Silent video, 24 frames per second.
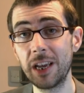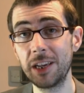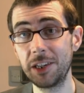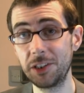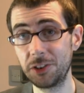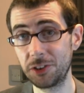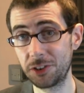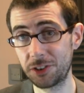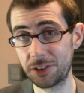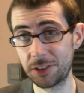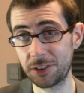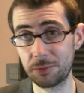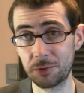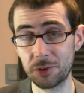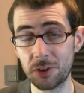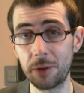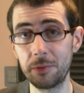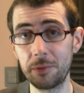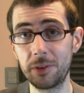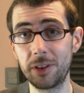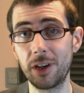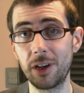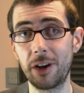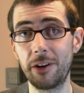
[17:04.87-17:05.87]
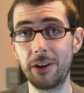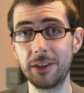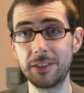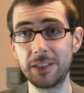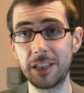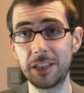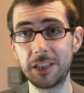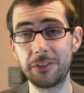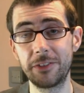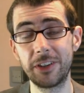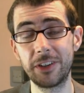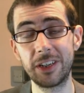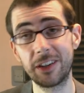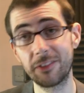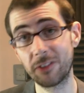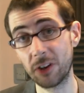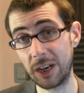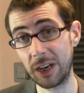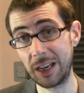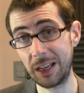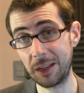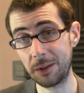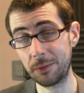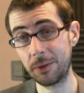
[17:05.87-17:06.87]
You just subscribe to the R S S feed. I've
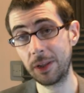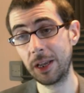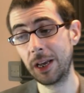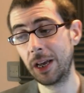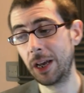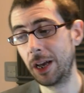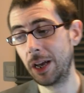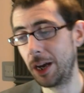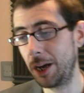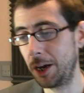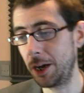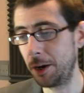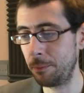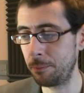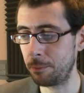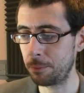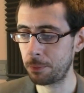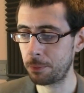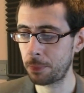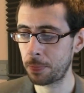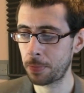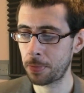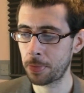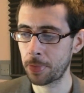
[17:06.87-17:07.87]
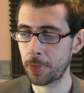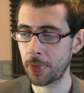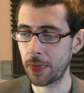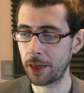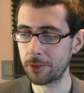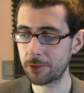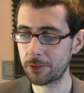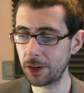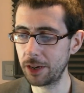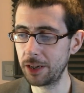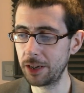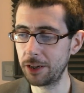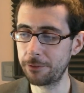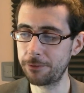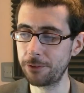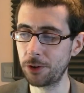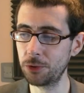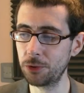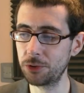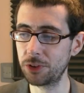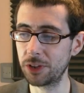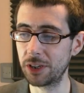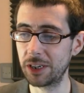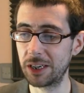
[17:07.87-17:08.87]
got a little um, I've got a little
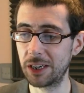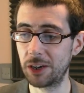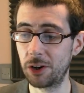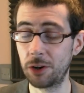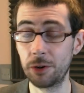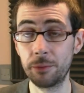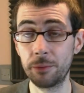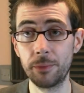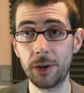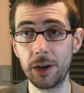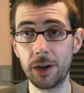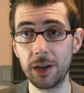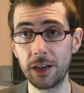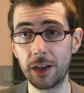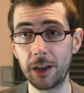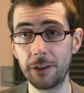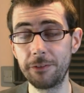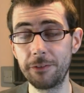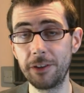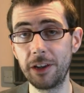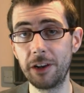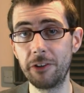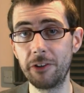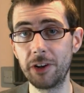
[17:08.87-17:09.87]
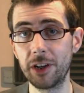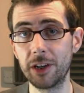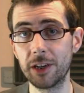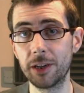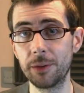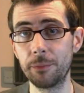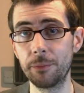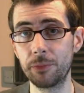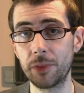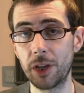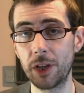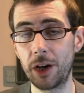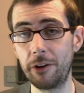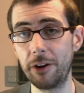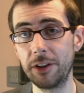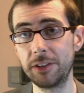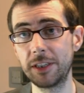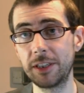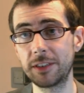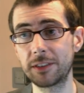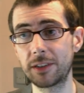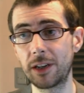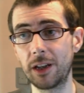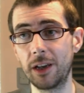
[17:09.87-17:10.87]
folder on my Liferia R
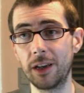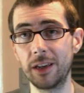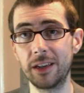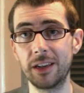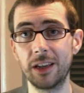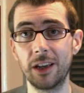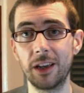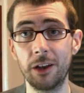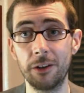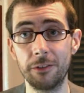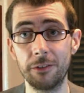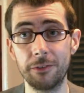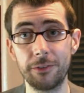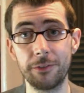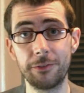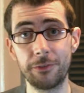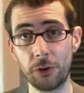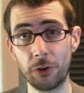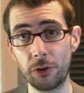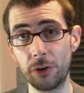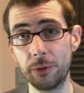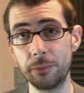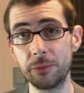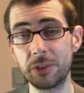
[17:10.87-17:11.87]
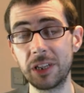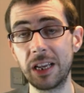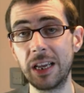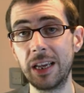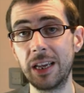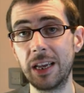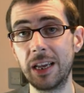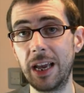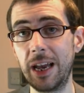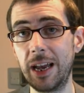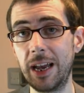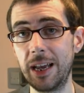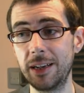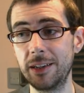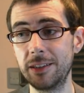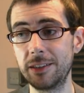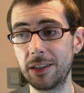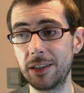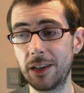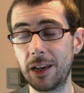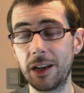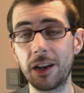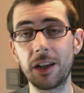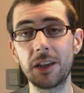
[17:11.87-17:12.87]
S S client of forums, and
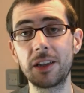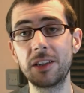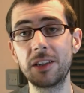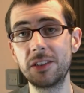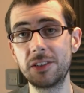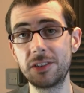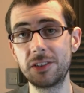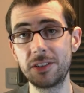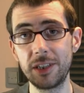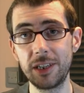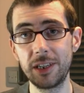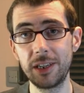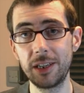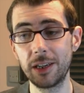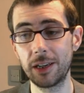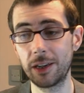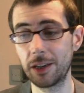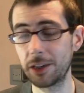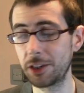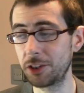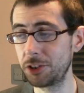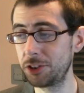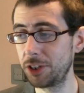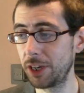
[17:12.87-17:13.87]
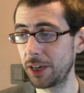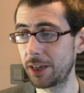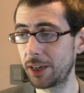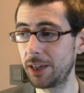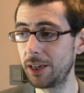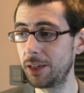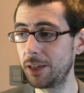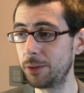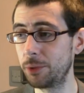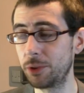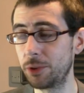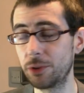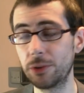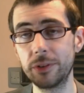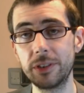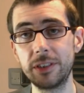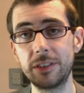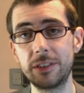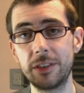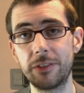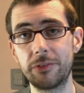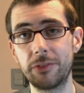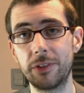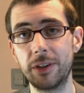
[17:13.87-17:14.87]
uh, and I can see and I can check in with all
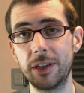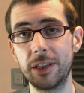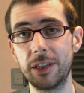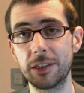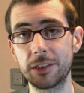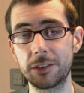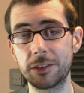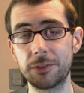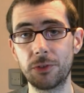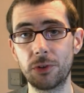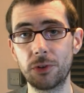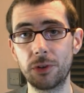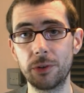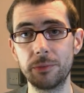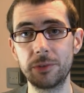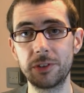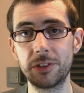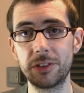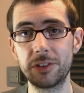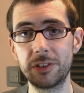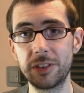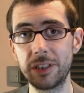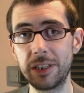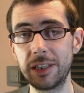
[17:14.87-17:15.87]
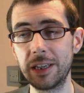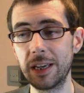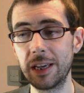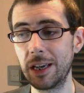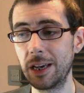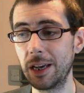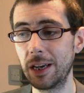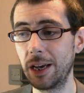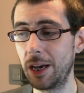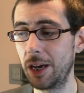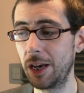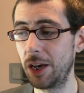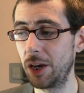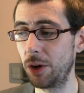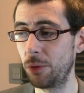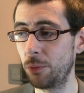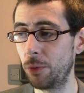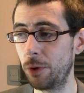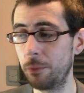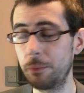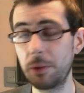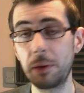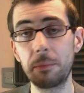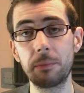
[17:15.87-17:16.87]
these different Linux forums to see uh,
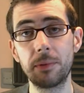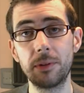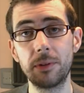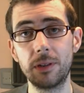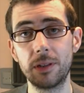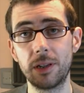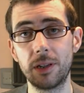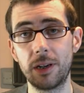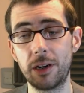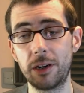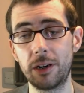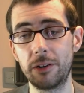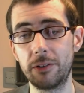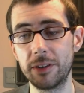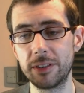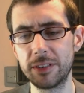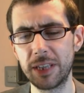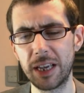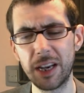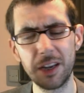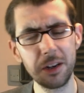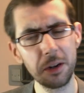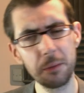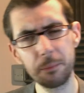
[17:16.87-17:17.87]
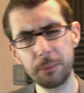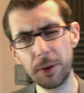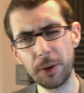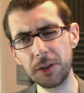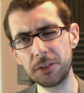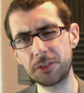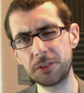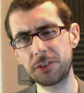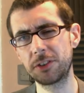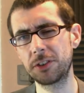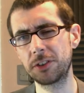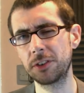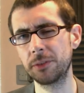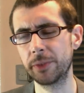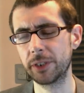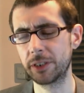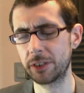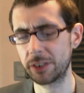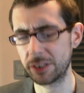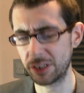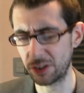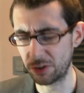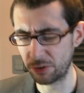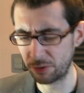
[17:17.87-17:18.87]
what people are uh, saying. I don't post too
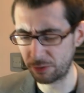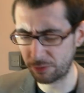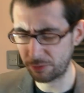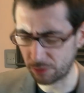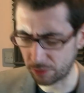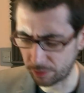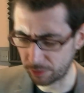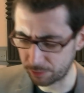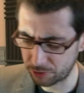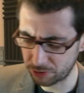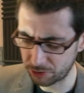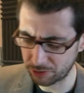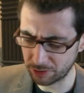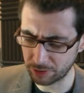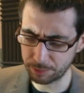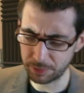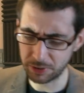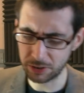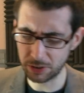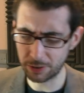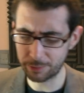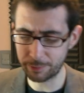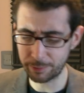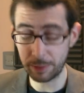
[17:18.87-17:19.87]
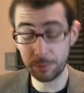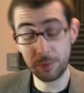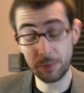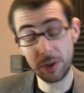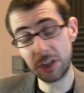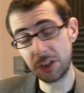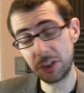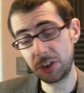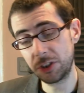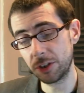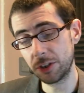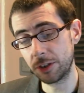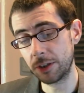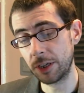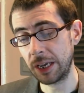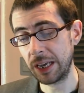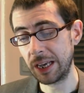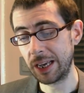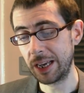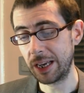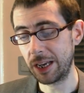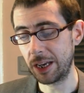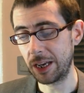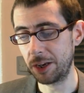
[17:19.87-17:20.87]
much on forums, truth be told. Maybe I should,
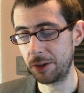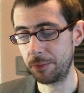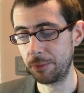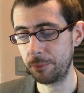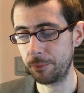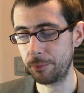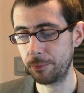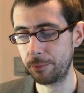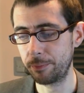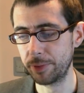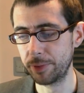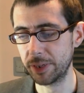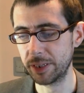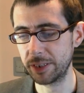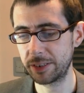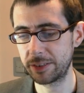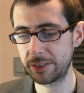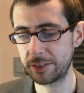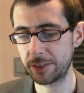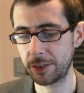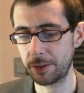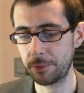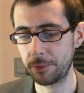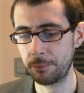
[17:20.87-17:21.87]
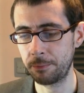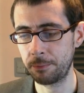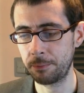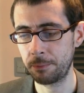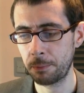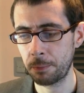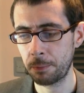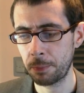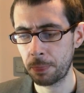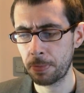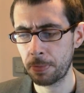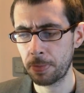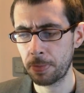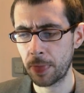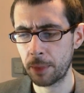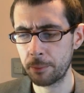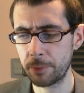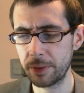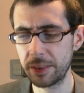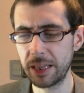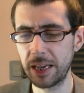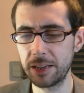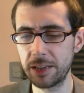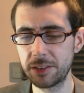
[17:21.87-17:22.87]
um, but. Um,
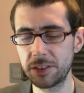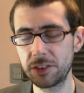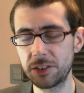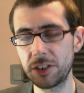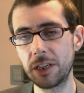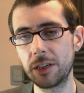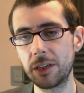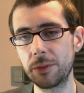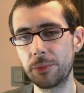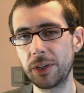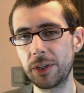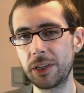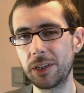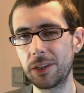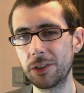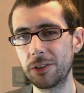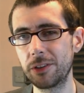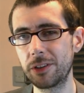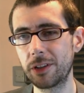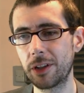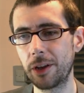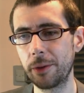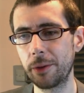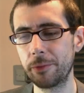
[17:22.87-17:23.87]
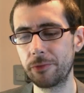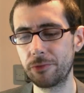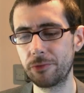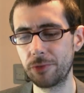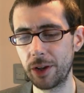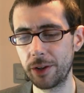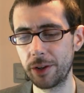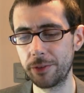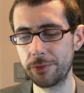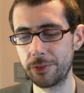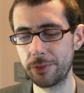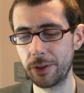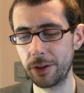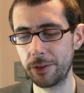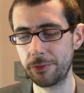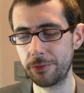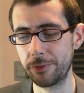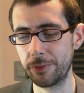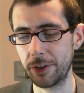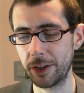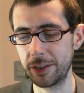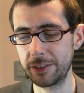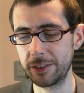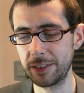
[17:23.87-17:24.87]
But that's a genuinely good type of, of,
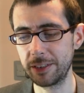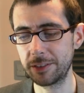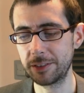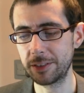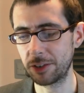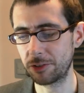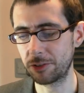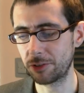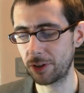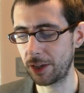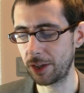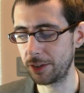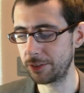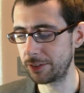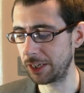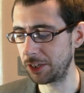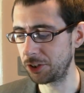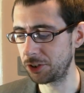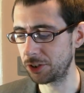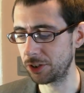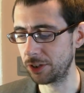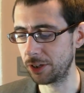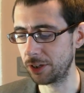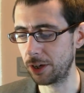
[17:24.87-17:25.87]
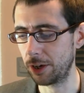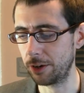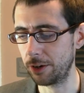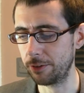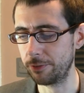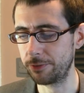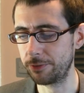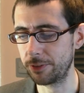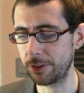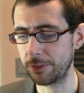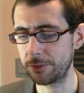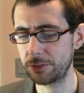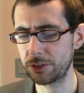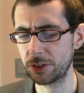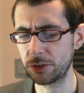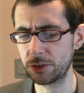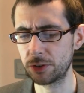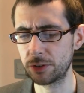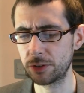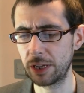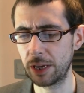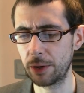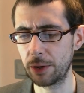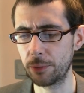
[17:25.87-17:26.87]
of uh, decentralization of, of
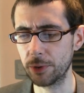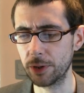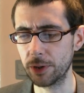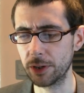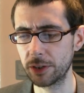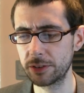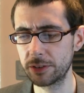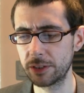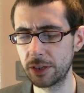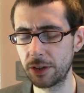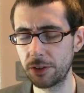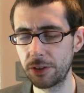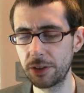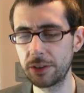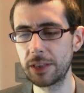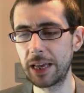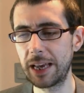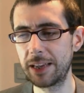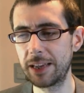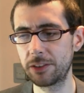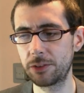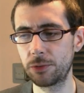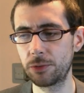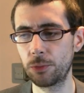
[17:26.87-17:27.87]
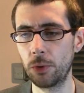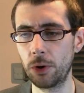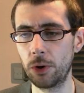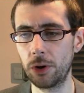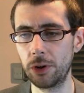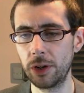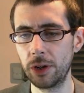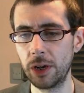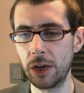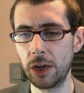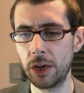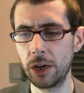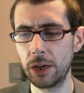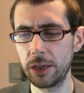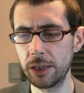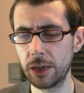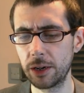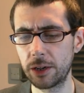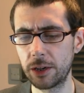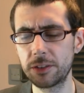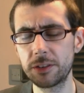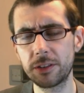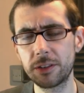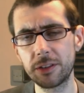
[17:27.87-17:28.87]
social networks. And I think that's what, you
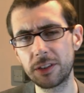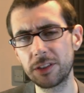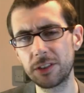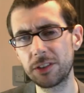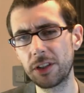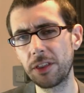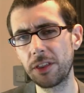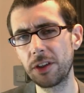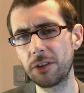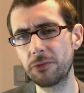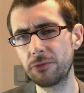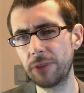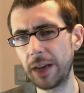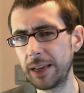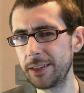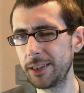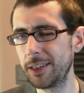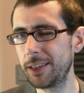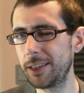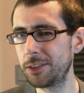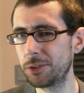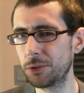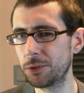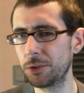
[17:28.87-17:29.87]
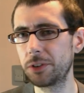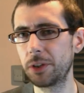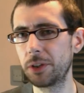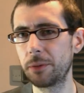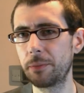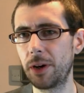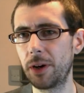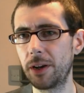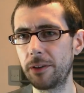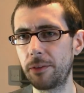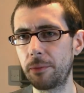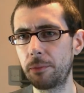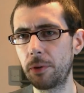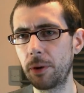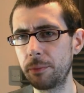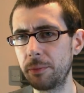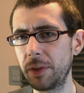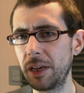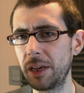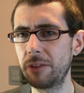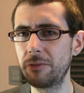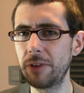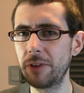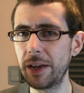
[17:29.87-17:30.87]
know, because I think Reddit is also part of a
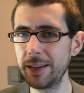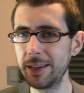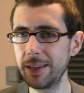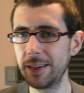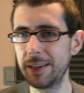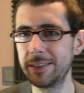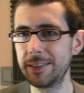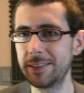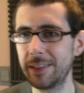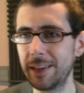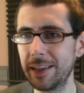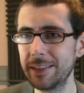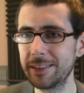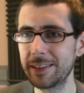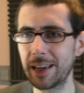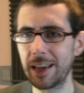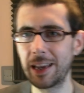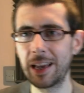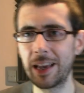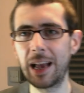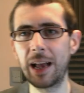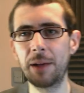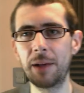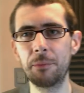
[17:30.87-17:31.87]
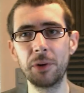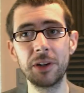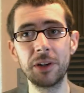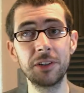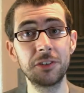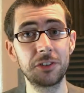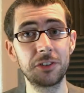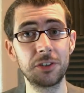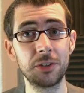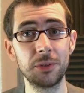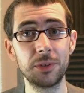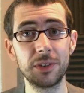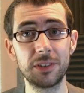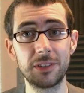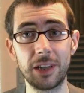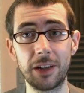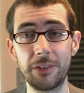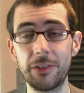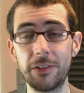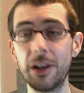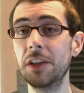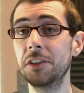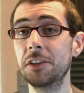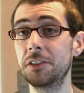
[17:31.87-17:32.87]
problem here. Reddit is, is, brings to
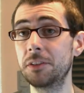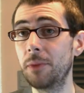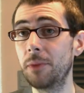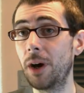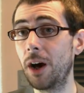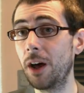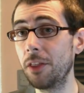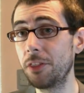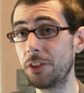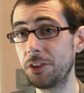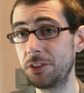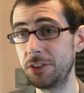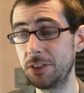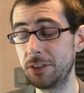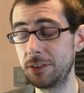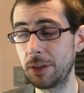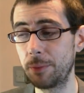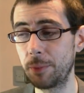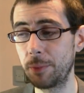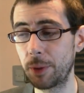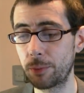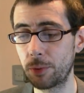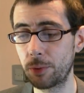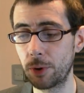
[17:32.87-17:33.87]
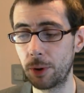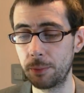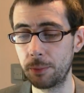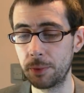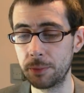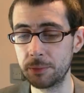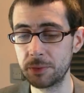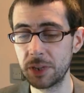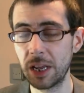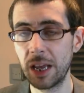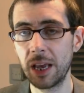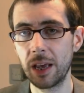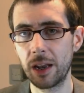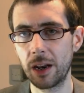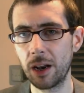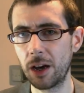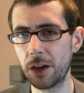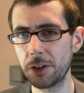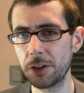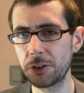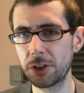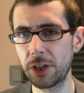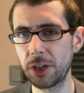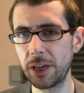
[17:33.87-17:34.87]
itself some other systemic problems.
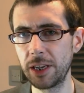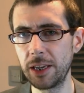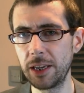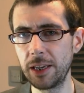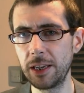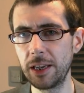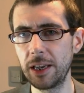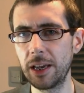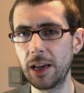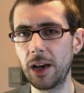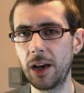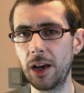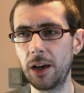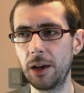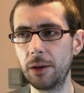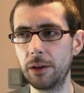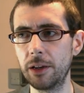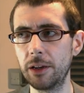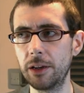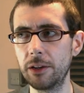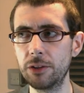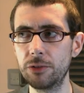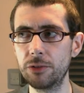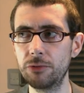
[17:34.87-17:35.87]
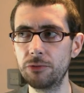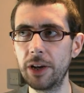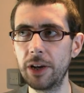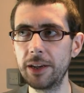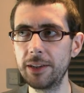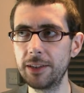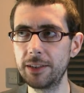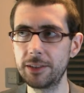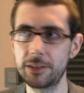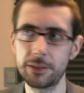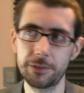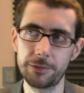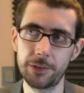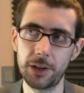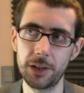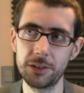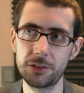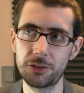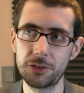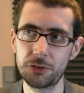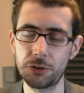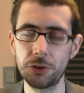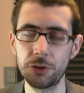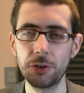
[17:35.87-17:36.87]
Largely, uh, Reddit
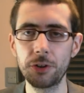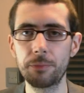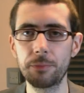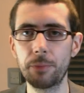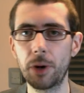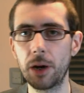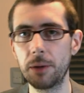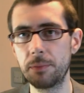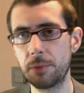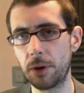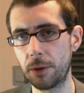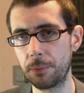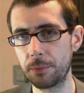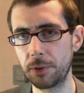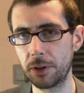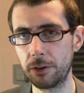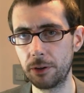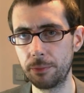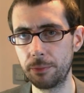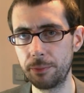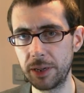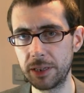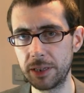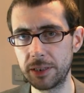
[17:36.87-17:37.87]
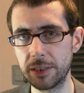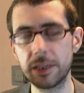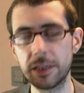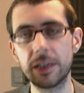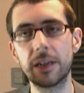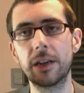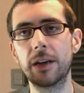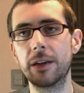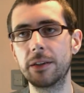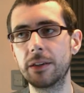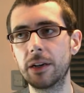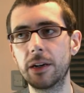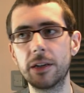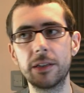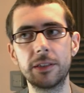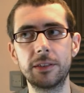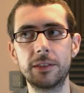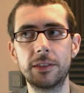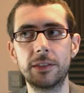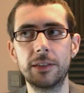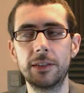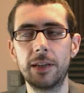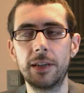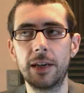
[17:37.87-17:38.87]
defines truth by popular opinion. And I, I
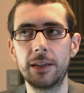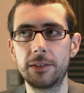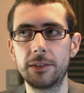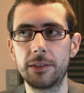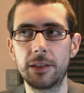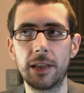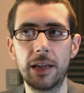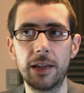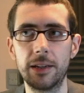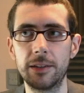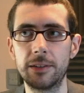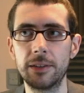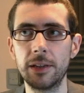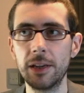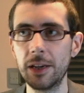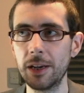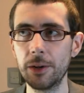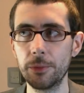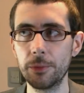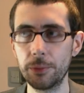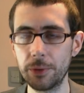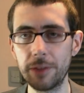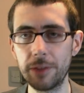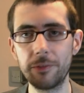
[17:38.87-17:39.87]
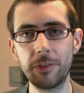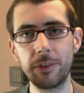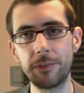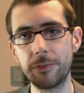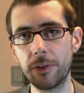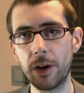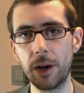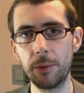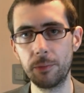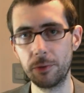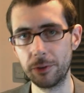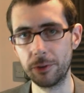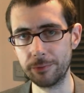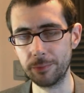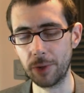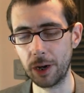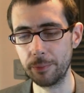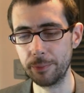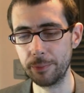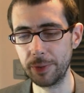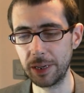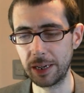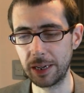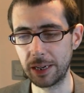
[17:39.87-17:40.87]
detest that with every fiber of
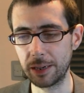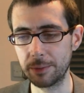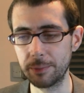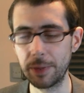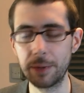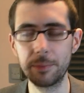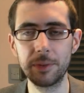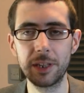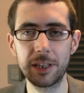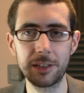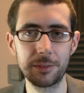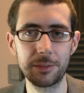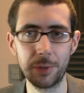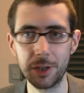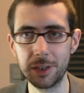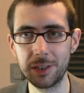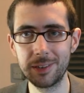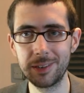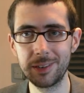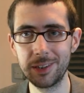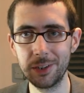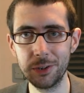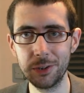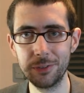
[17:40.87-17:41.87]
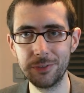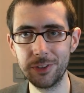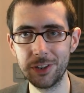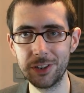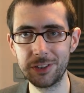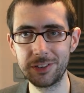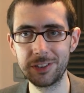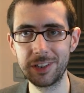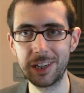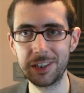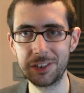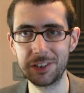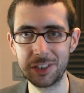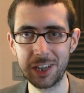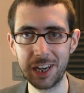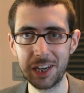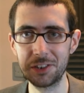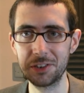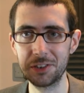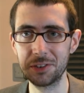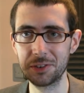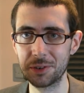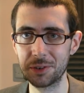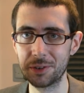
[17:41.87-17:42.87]
my being. And maybe that's my university
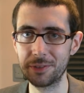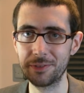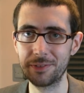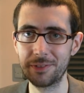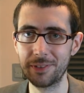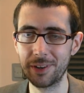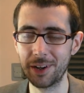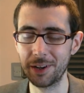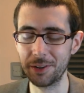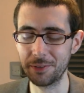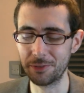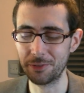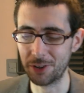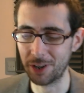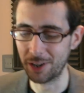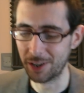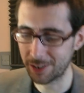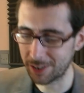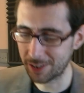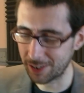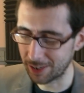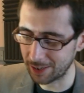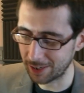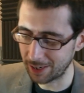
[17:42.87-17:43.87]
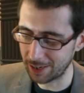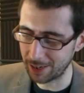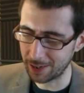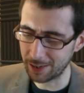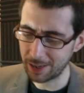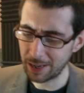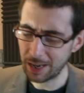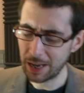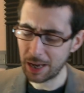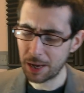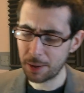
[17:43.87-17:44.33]
education sort of overarching here.